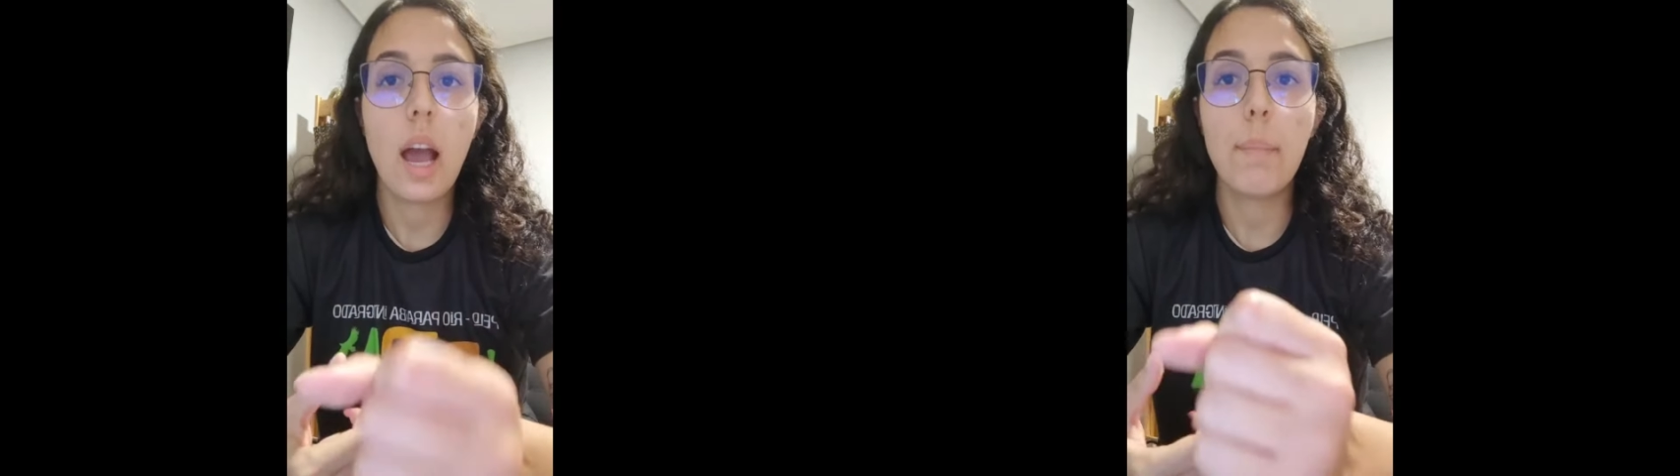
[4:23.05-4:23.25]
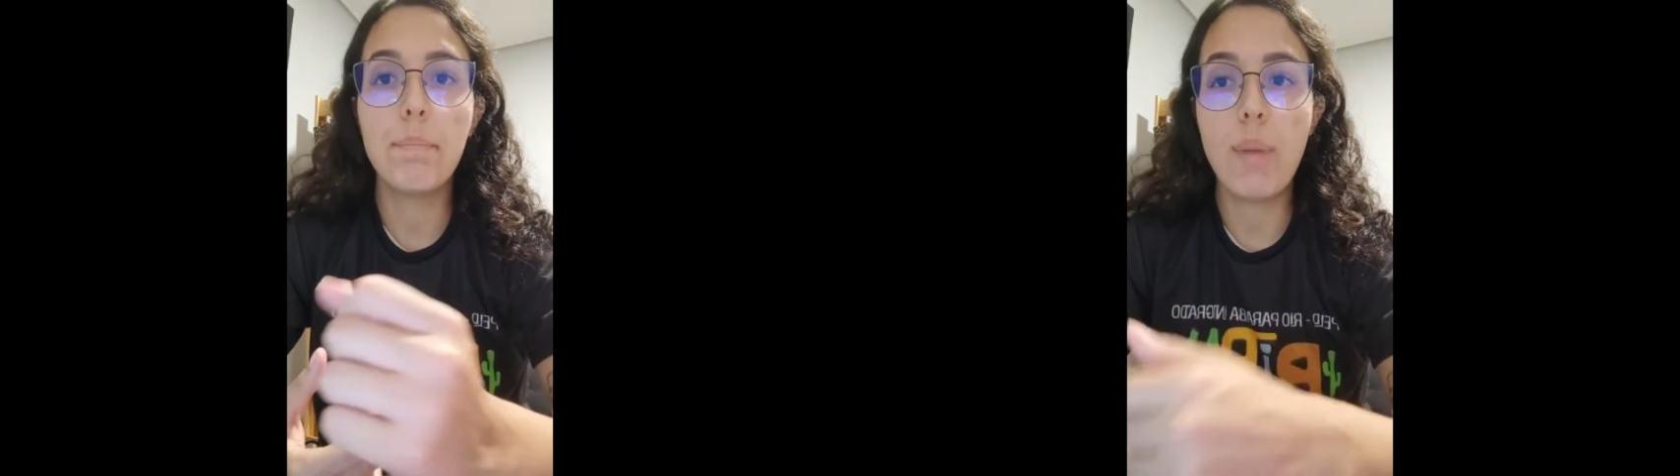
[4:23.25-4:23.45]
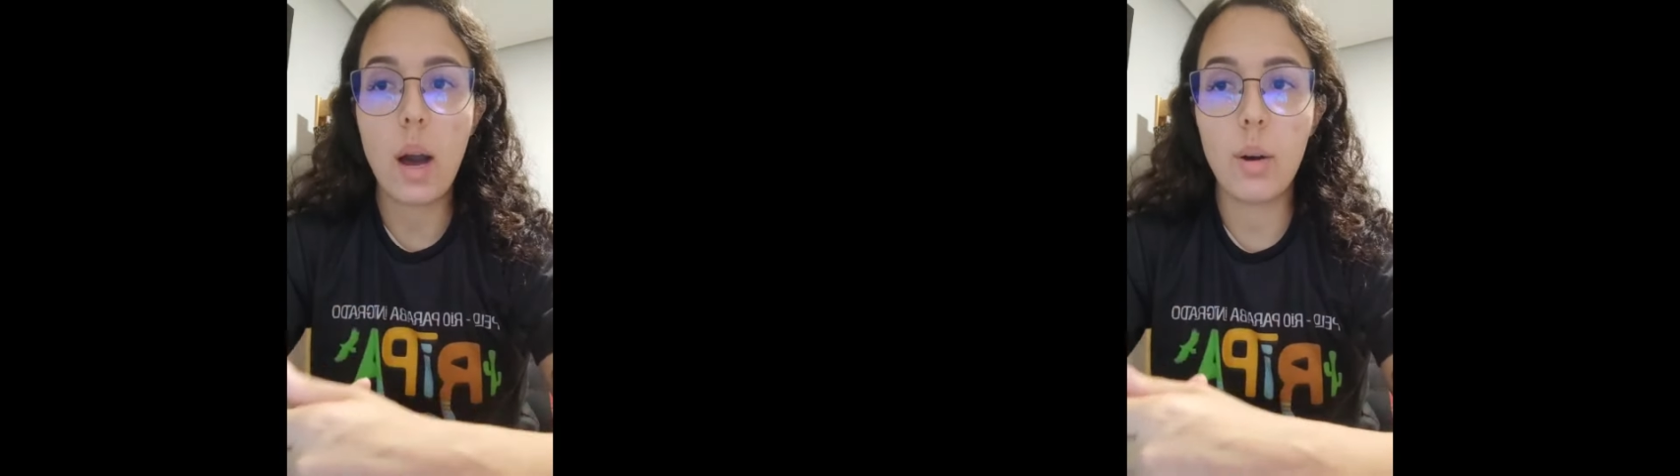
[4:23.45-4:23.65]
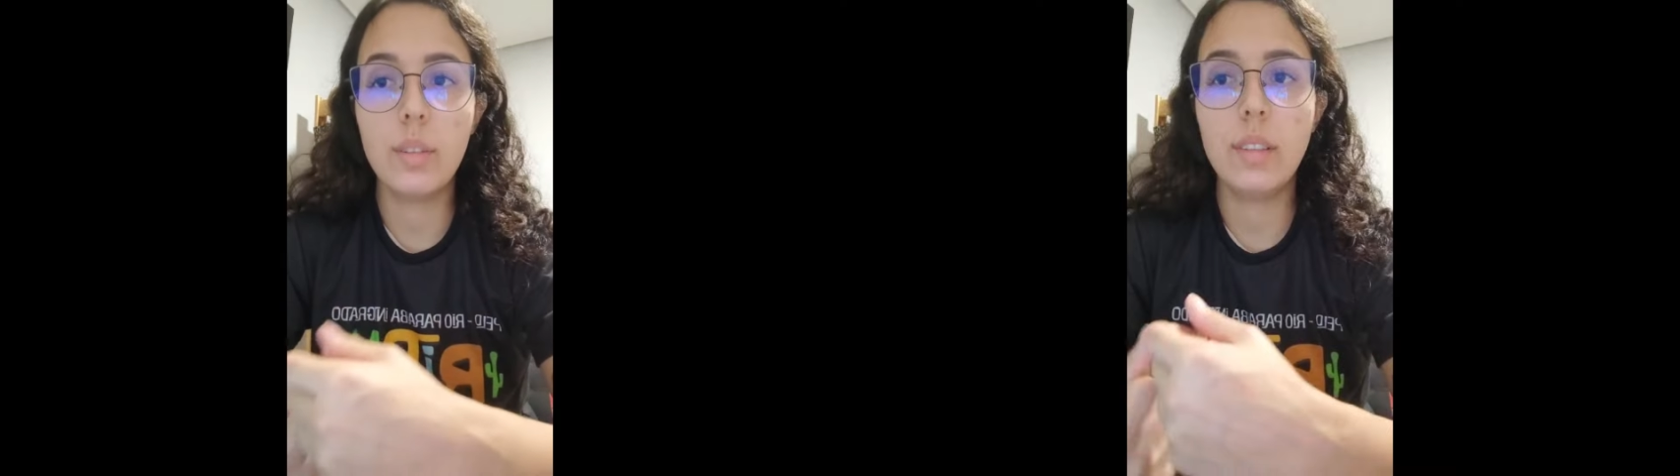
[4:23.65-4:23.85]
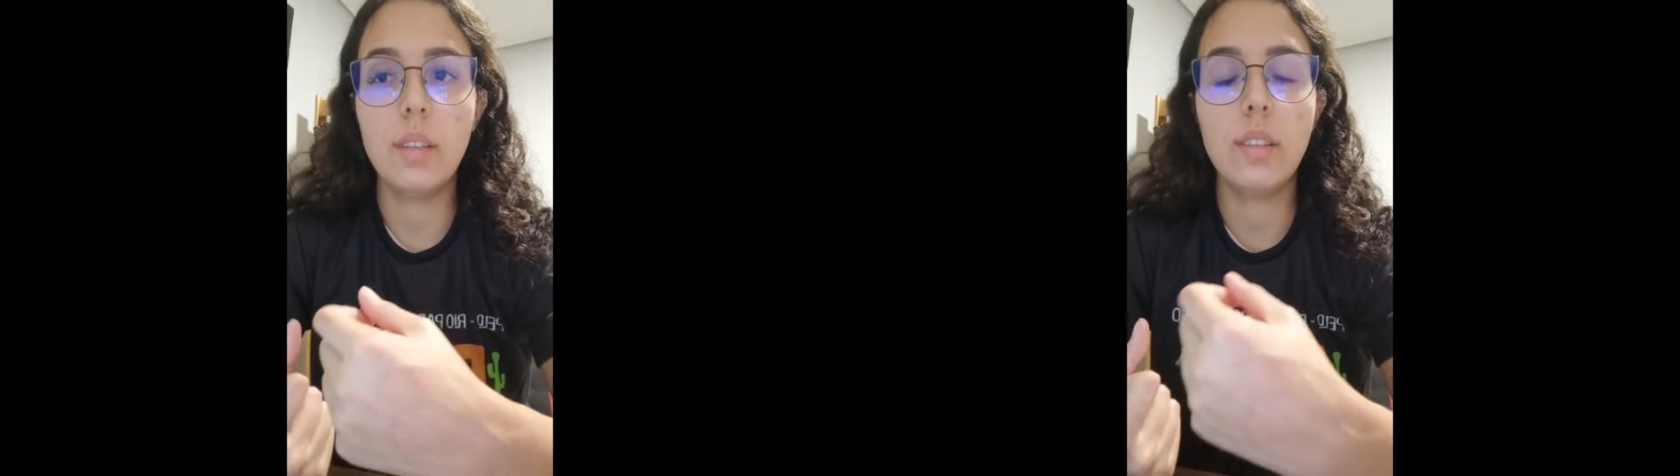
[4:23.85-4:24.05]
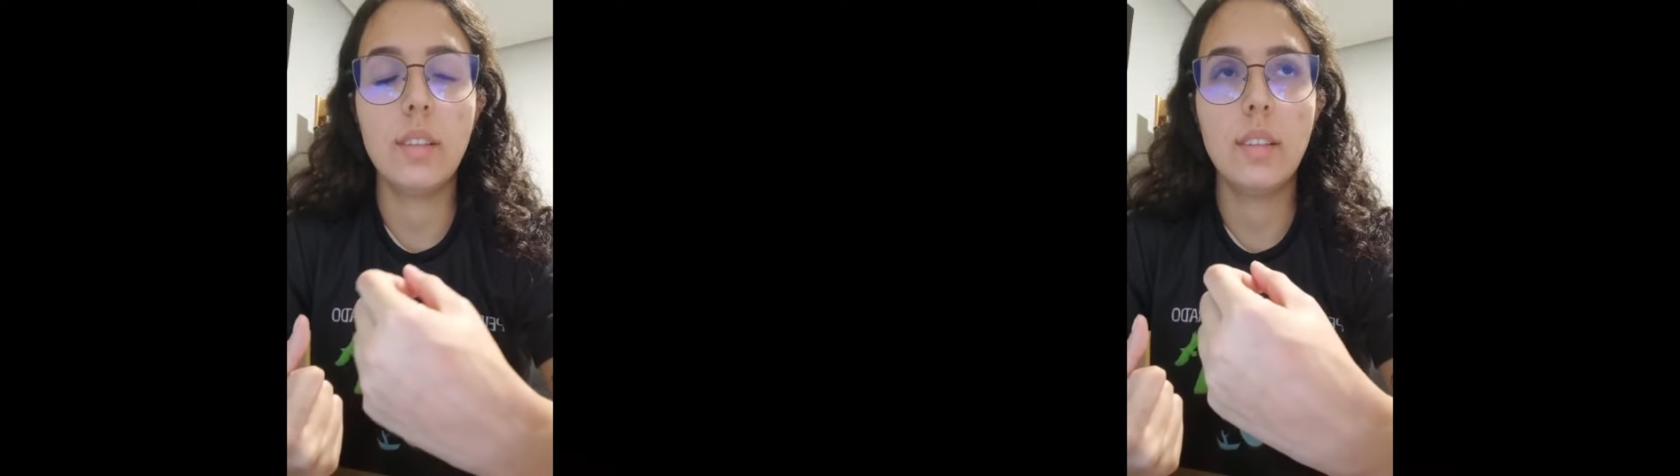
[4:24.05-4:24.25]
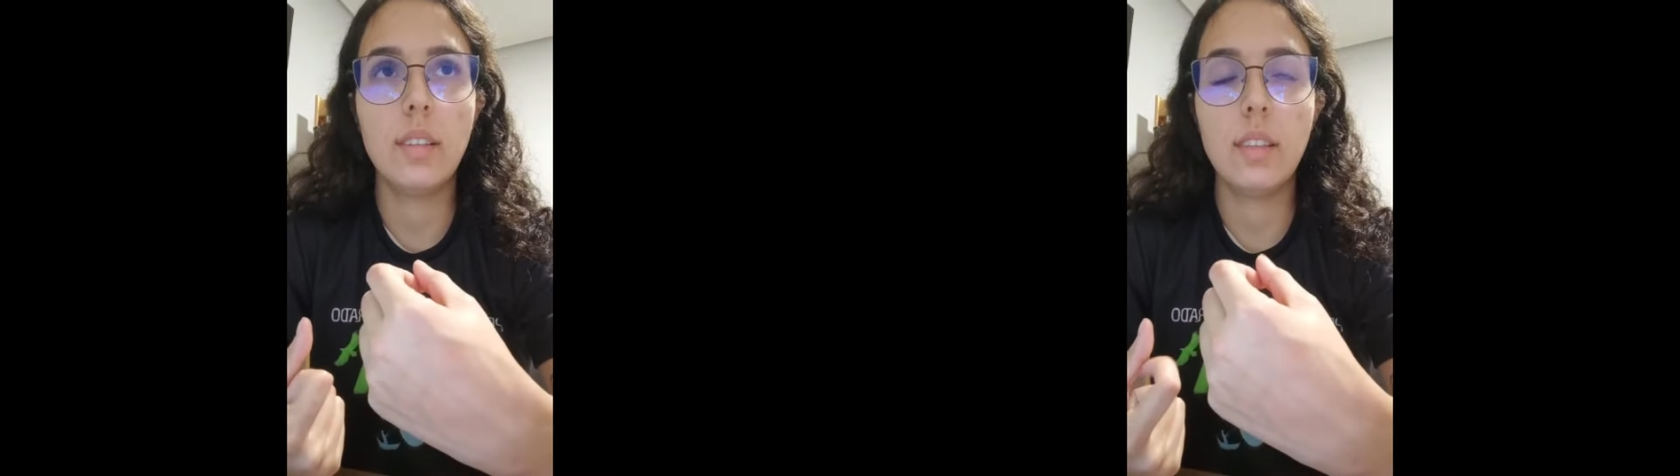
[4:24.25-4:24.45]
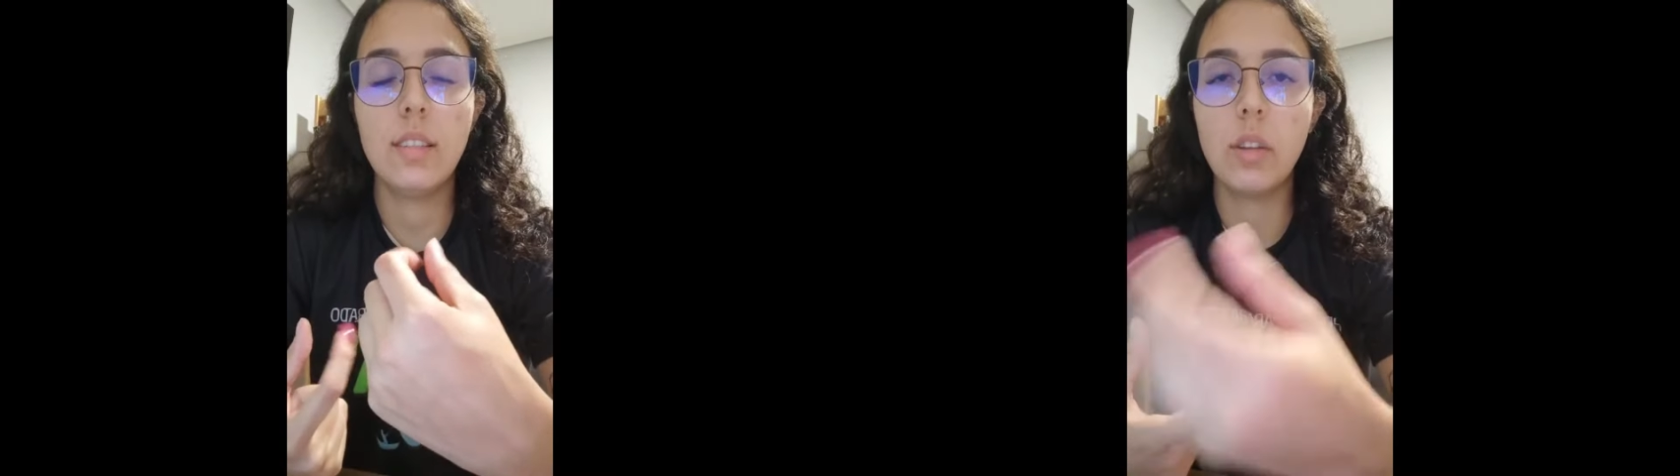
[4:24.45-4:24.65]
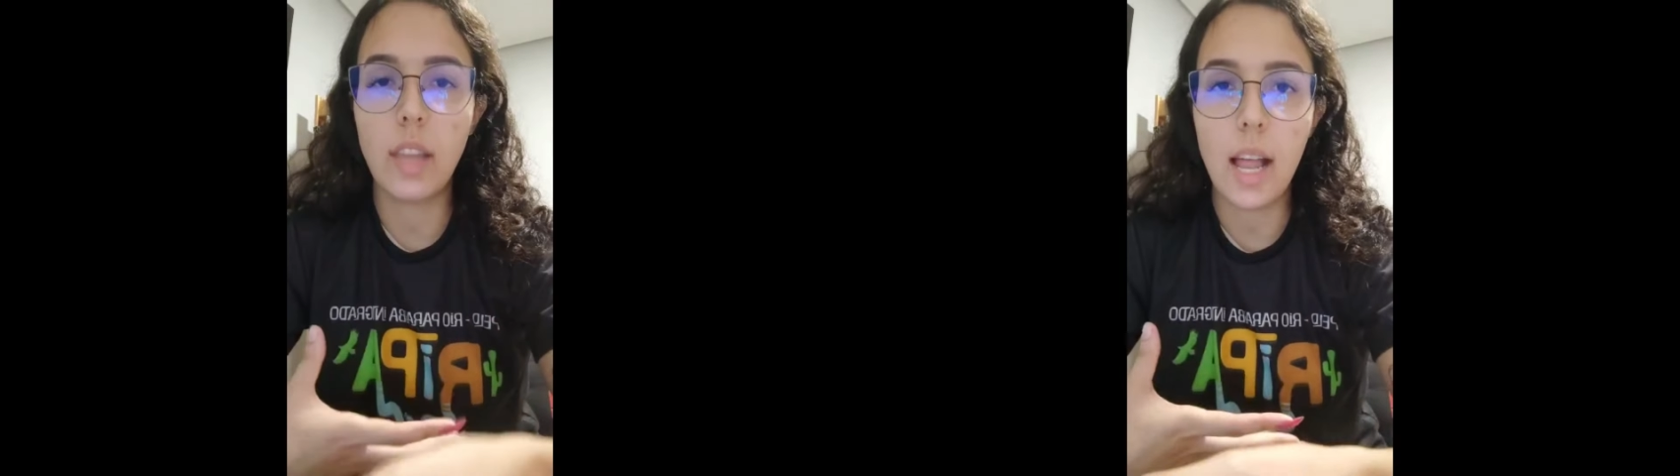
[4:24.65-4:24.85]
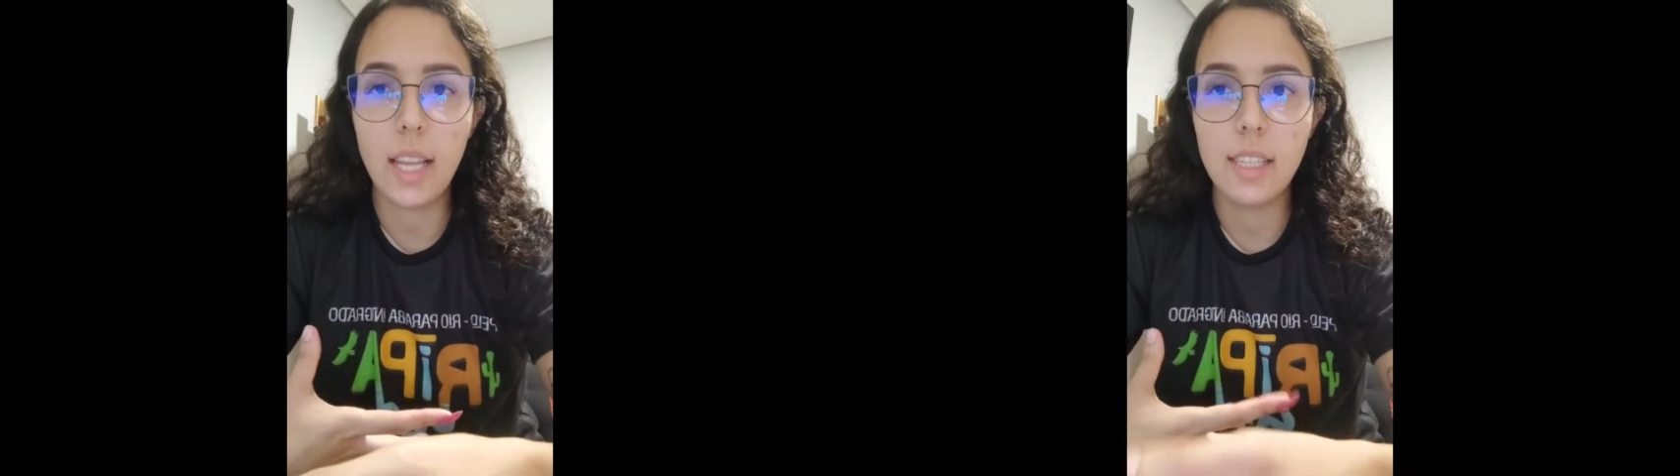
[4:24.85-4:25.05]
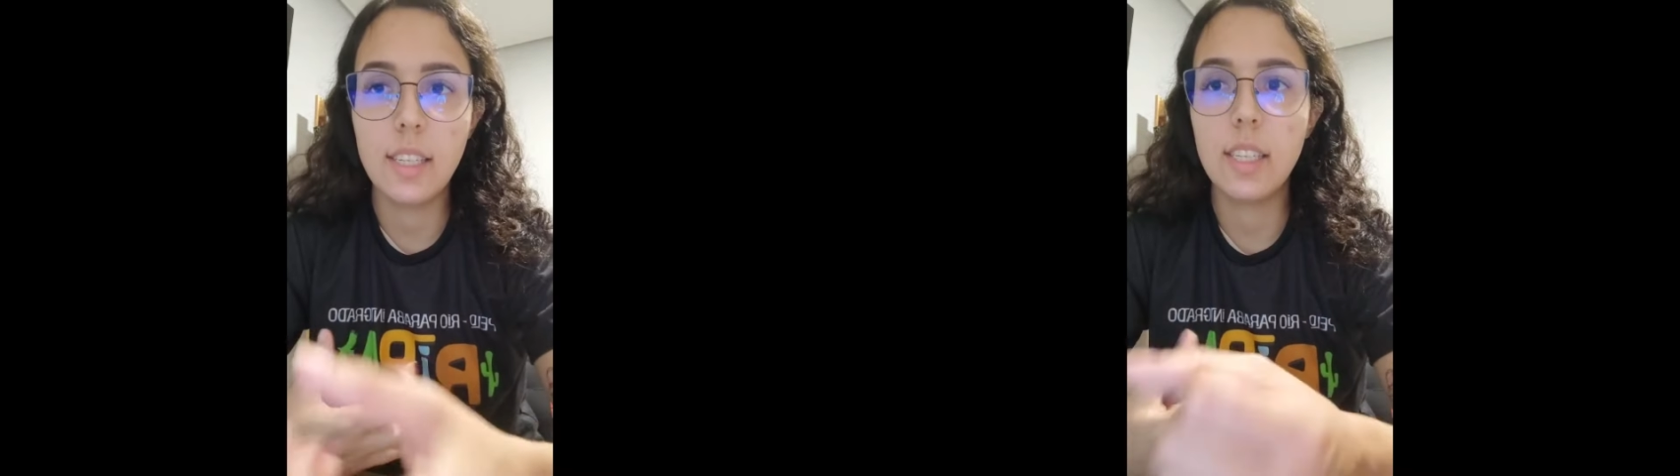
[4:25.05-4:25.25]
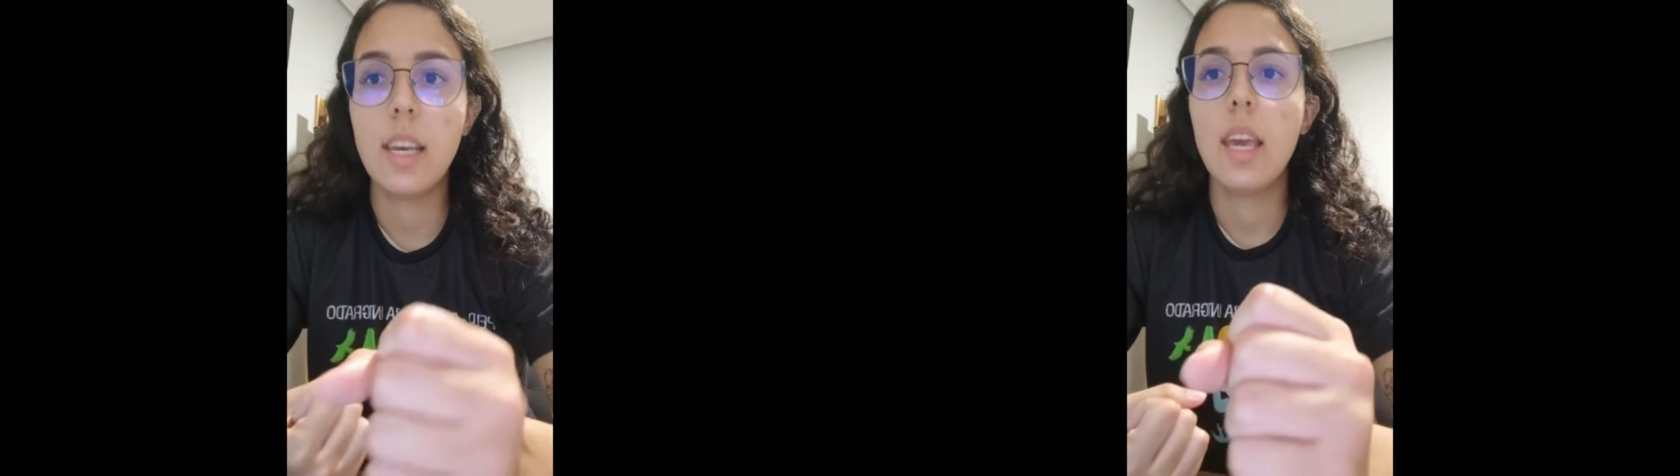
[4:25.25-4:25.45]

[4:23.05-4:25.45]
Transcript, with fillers: about the seasonality